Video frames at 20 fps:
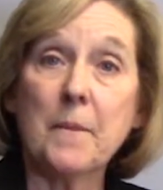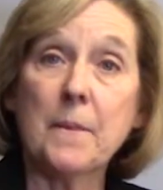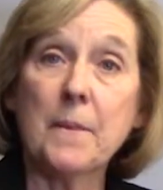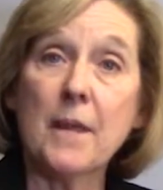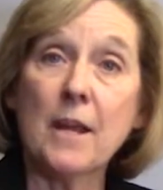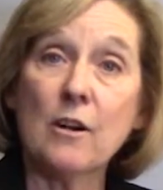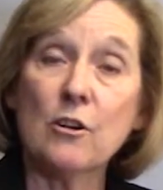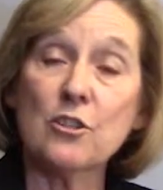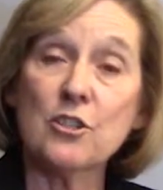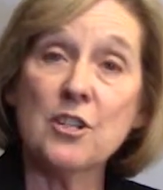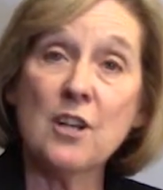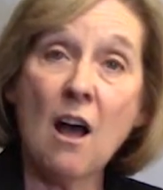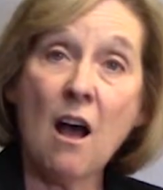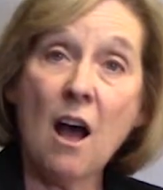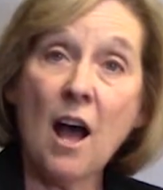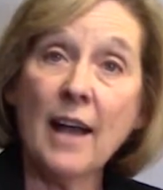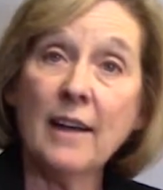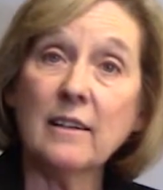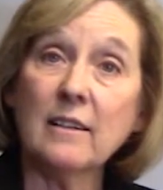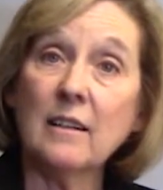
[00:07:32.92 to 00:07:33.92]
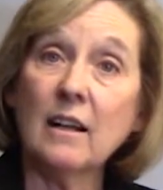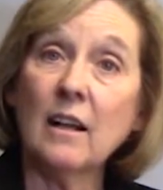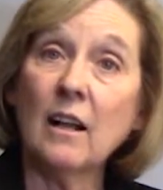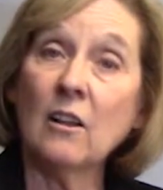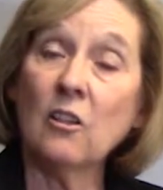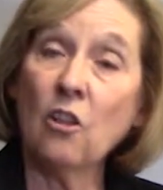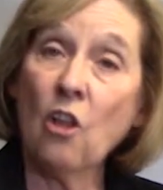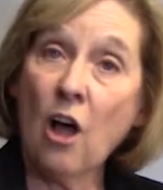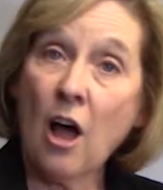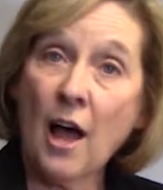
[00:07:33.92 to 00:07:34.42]
There's not a
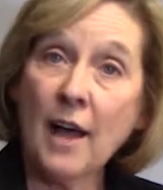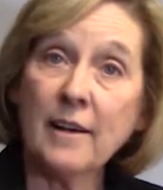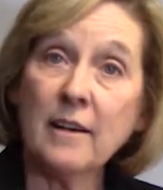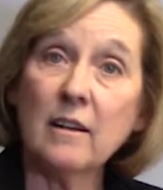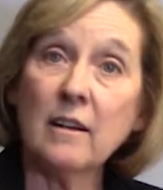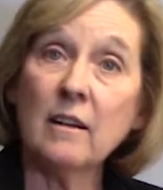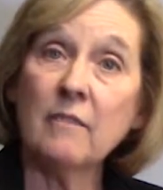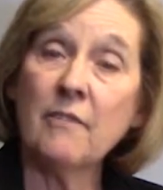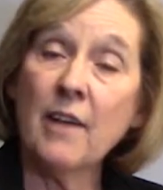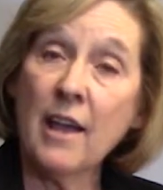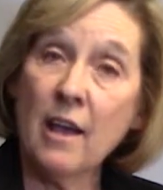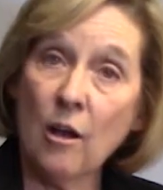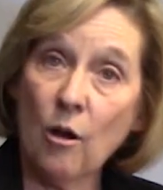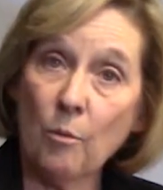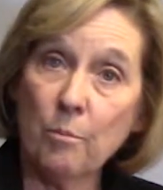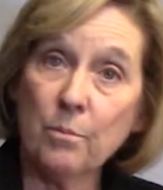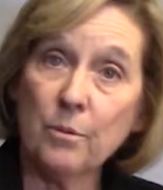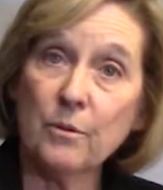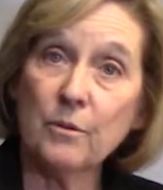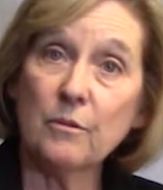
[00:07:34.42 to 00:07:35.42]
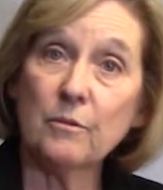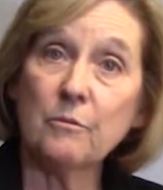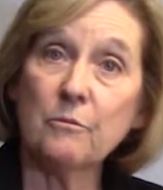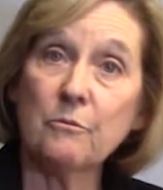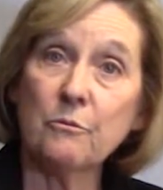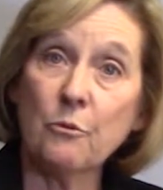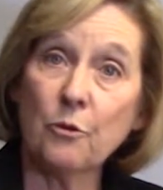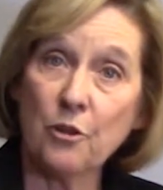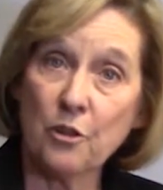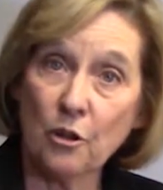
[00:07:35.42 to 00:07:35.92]
lot of help
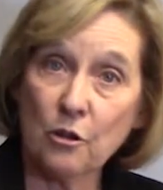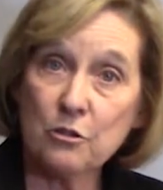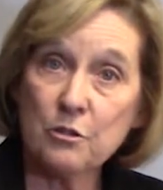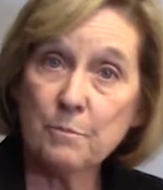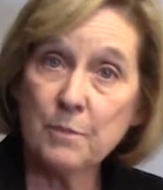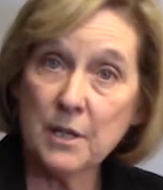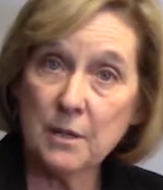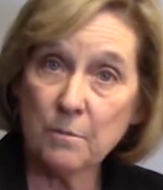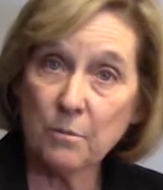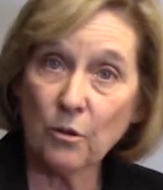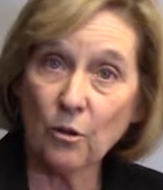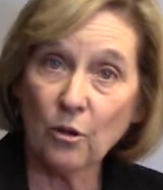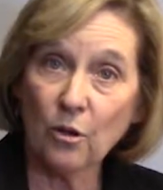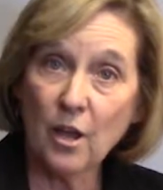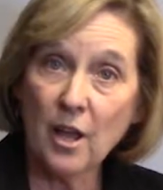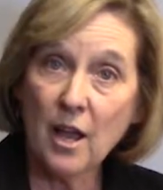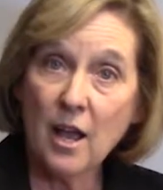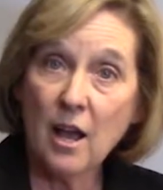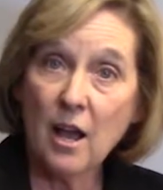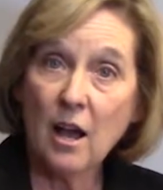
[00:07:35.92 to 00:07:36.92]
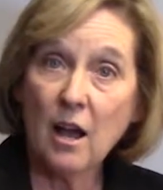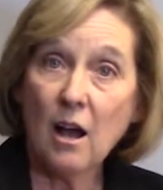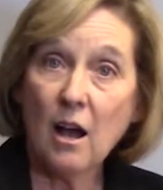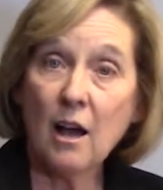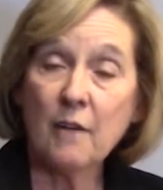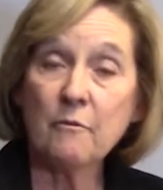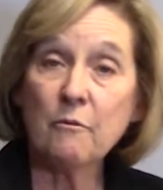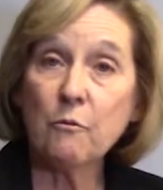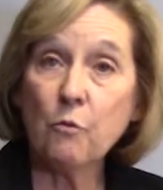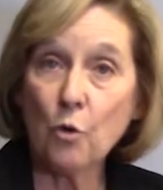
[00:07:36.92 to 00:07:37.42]
for those people,
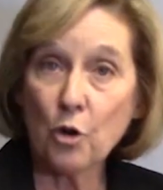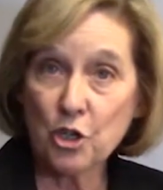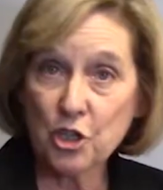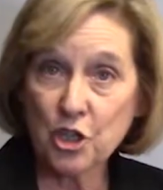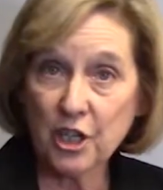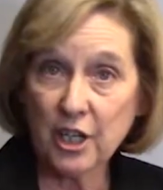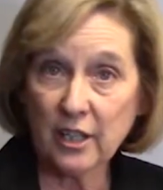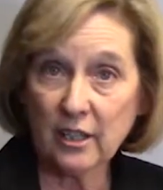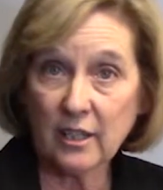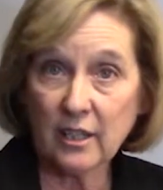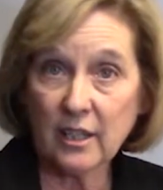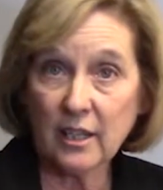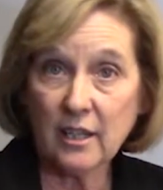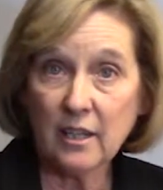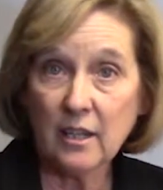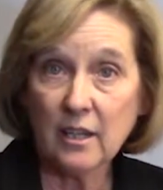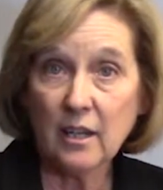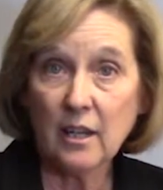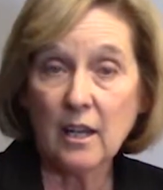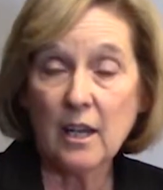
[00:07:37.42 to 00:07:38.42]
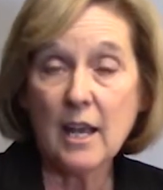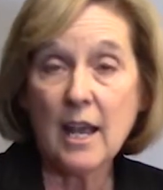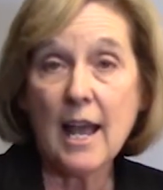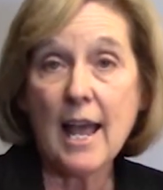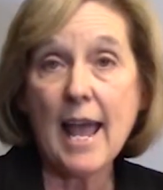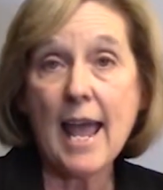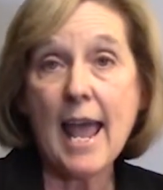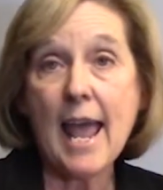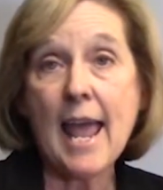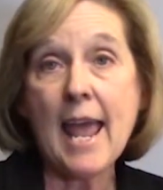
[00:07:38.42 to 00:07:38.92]
unfortunately.
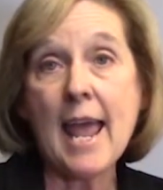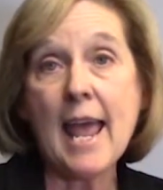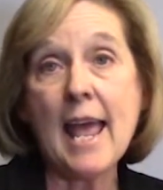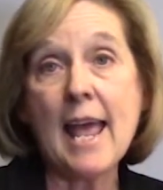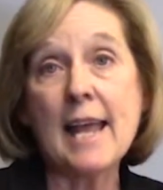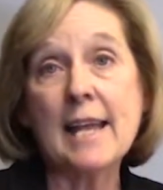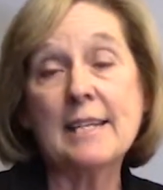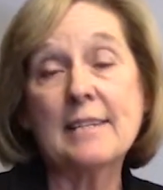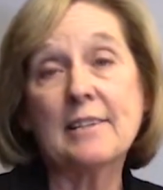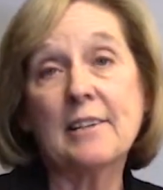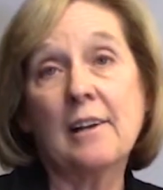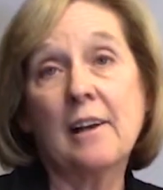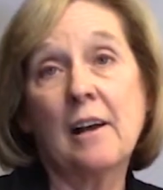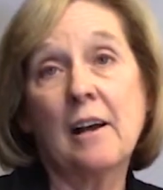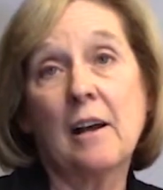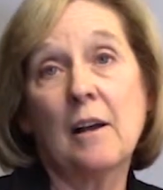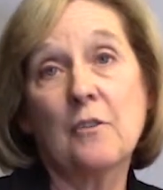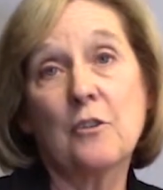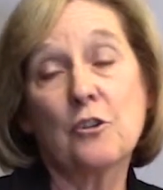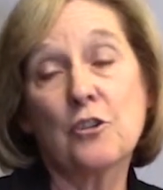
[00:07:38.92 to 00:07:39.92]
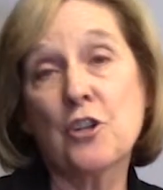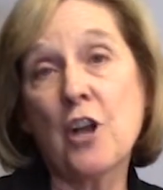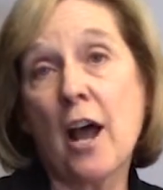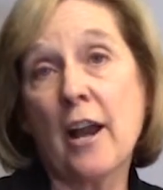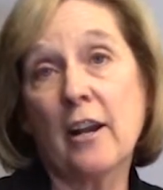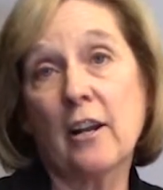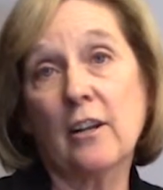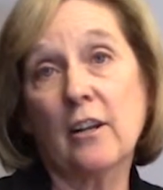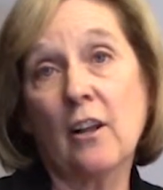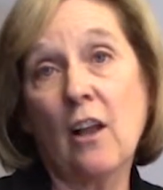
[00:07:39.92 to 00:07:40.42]
And there's
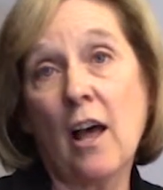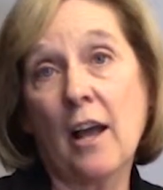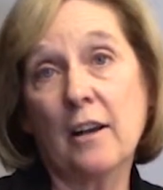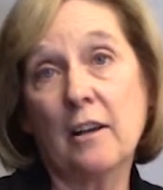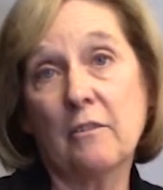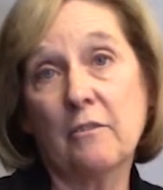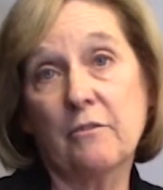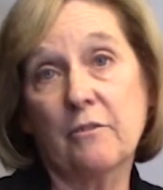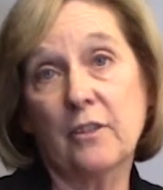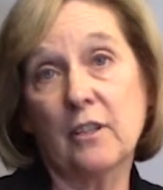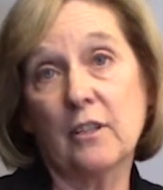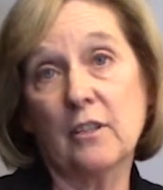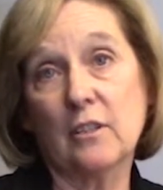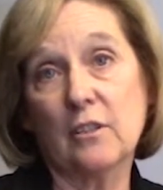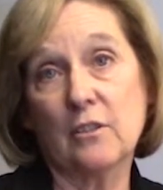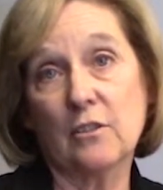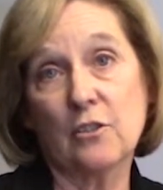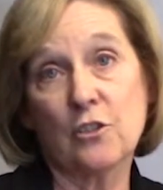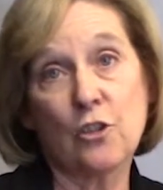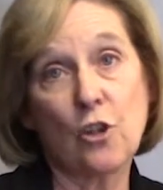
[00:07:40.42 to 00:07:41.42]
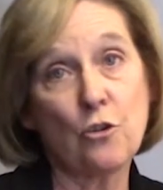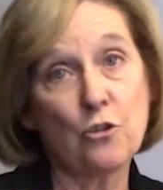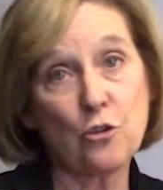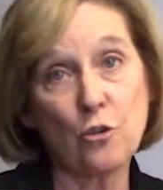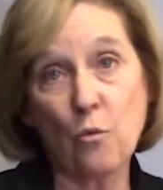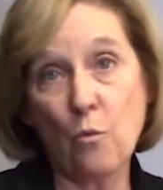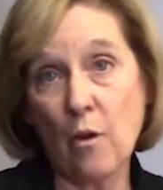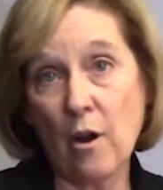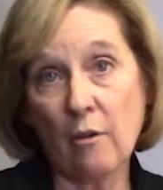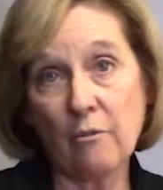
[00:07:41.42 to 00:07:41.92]
not a lot of
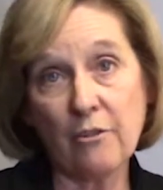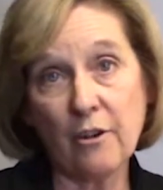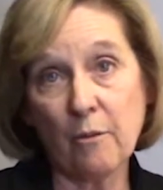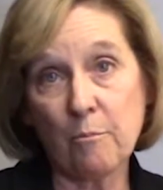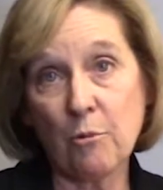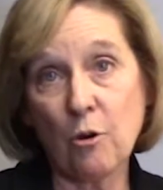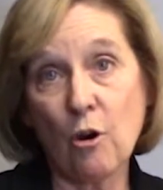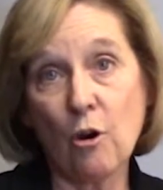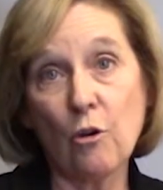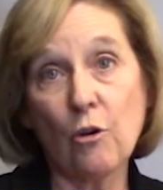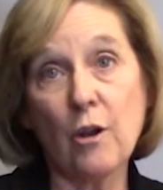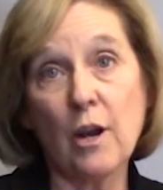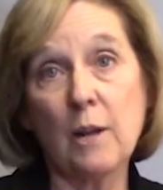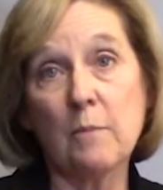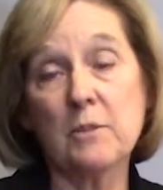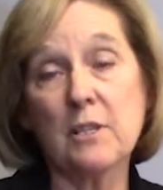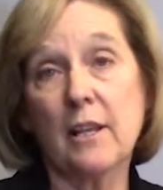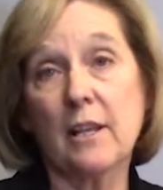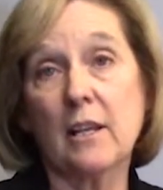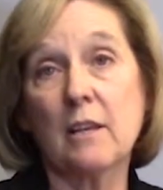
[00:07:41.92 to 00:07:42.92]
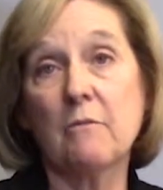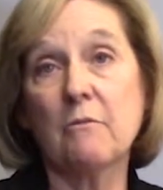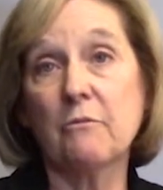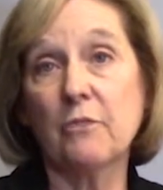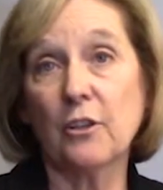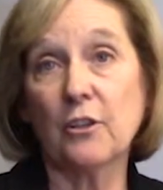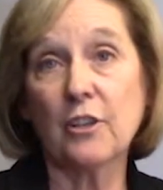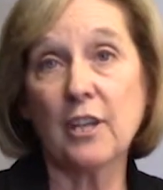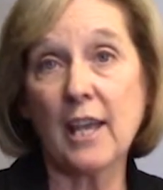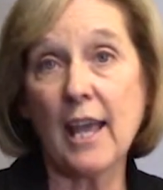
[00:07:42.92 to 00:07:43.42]
social welfare programs that can
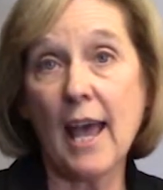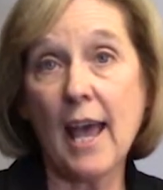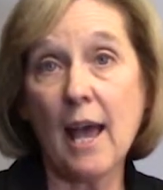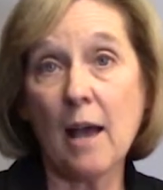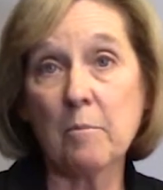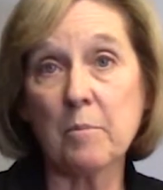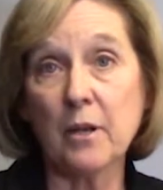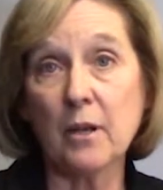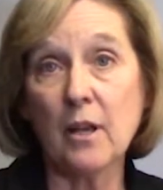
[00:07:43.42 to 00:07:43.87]
fill the gap.